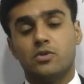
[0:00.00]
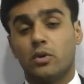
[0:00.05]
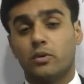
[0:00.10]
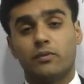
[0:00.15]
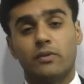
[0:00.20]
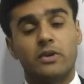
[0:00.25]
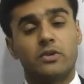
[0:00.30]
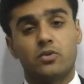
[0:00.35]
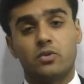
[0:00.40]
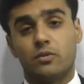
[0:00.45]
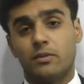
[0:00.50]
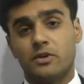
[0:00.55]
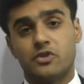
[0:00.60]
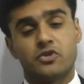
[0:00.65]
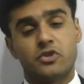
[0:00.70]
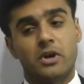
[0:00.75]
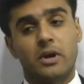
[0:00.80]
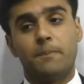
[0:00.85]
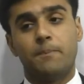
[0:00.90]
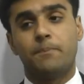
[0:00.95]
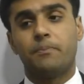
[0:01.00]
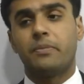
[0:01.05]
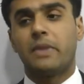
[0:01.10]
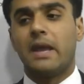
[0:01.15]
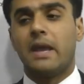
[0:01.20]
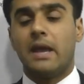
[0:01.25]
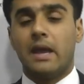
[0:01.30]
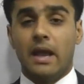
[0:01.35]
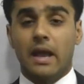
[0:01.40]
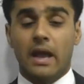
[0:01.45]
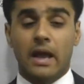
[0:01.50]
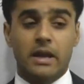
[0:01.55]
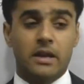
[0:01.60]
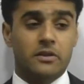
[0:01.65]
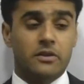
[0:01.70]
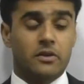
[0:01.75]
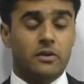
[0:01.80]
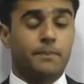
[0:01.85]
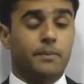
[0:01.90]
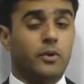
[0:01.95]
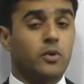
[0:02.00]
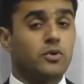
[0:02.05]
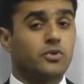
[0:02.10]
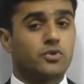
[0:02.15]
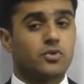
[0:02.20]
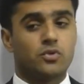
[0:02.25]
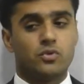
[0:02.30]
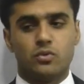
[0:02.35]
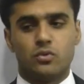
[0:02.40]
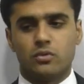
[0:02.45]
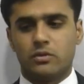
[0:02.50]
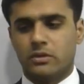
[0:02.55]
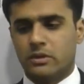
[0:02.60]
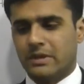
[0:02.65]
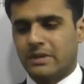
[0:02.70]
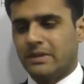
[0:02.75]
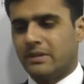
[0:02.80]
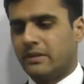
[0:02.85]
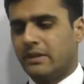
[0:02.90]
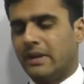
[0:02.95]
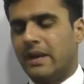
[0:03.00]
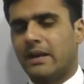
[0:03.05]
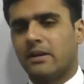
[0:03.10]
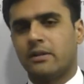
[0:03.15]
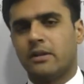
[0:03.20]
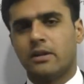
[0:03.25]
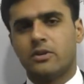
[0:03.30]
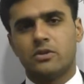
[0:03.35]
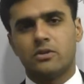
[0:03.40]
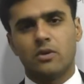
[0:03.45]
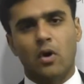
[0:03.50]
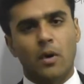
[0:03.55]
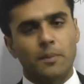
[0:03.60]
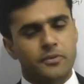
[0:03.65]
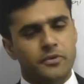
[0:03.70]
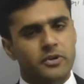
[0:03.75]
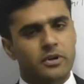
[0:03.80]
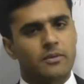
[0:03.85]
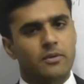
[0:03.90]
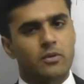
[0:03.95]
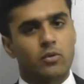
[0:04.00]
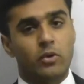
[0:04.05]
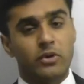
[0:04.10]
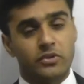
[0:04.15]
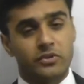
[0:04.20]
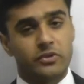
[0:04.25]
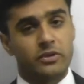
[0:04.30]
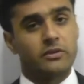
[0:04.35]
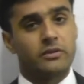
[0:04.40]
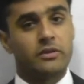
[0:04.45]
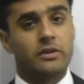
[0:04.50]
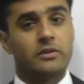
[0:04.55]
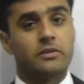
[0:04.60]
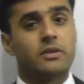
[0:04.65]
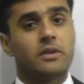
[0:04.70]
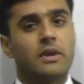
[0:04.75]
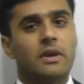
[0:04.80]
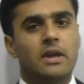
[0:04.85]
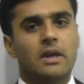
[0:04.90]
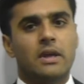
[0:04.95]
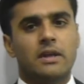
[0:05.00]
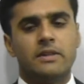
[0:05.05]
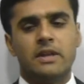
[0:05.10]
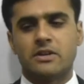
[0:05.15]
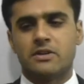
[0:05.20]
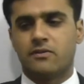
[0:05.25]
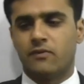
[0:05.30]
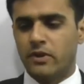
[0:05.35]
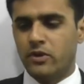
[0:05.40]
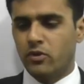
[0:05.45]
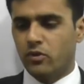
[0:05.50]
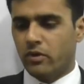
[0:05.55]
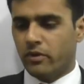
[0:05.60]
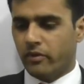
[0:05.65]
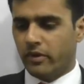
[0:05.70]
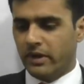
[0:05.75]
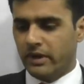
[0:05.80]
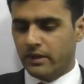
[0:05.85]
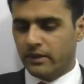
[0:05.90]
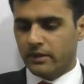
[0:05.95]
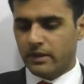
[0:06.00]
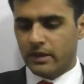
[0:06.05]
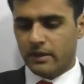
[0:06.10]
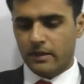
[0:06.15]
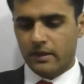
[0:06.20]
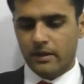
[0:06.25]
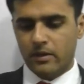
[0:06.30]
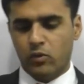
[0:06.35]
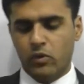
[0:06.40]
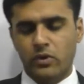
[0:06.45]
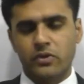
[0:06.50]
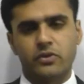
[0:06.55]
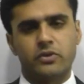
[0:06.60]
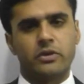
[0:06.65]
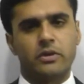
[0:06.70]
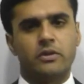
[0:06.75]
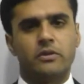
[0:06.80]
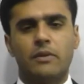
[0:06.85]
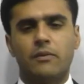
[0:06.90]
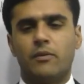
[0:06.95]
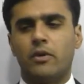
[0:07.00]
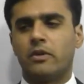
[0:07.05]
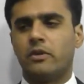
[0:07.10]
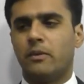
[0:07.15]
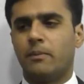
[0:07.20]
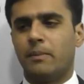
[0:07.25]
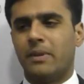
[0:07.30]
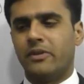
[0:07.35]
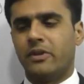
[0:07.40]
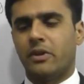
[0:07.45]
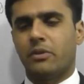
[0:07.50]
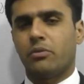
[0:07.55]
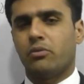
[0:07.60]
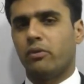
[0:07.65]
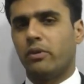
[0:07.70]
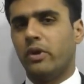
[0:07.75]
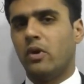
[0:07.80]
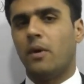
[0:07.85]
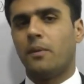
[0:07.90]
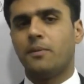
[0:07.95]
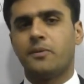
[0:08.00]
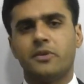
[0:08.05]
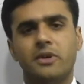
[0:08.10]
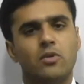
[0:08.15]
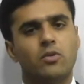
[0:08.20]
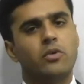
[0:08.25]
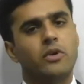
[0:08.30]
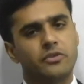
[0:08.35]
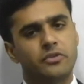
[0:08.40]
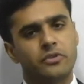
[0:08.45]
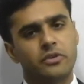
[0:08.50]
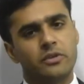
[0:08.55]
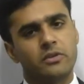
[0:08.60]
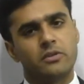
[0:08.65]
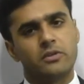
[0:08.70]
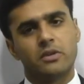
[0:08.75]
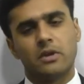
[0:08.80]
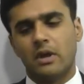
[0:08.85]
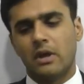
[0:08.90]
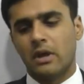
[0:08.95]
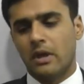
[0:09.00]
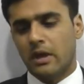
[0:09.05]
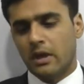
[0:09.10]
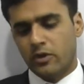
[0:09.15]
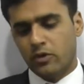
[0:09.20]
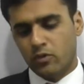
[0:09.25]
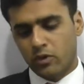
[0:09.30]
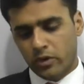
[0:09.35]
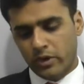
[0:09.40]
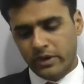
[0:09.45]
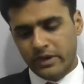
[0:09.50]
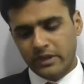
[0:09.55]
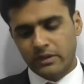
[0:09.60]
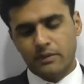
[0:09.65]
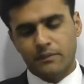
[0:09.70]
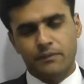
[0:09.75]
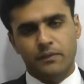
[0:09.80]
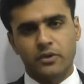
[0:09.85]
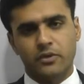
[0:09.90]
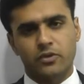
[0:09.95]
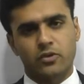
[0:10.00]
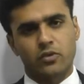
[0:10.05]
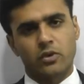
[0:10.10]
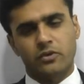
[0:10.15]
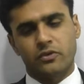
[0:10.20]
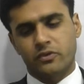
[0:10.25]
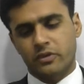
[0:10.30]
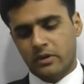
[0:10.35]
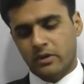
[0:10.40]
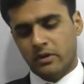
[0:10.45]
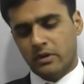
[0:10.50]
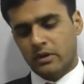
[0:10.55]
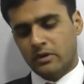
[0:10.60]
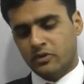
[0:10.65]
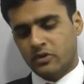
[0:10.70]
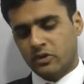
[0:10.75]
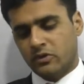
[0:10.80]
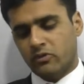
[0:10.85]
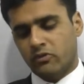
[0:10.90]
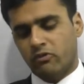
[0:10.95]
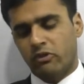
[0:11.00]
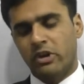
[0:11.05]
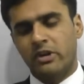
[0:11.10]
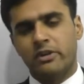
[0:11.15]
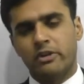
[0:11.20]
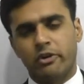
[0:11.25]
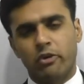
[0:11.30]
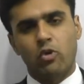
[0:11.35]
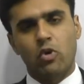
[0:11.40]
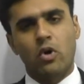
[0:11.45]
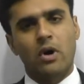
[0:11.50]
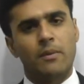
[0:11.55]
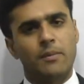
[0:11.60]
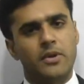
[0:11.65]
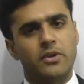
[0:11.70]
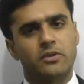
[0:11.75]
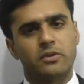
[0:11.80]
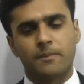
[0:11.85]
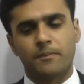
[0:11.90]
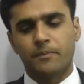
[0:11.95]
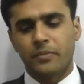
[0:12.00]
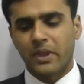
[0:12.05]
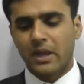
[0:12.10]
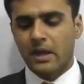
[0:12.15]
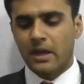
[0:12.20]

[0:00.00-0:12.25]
Don't waste too much time. Another approach to select the optional questions is that when you are reading the question, say for example there are 3 optional questions, you are reading the first question, just read the requirements.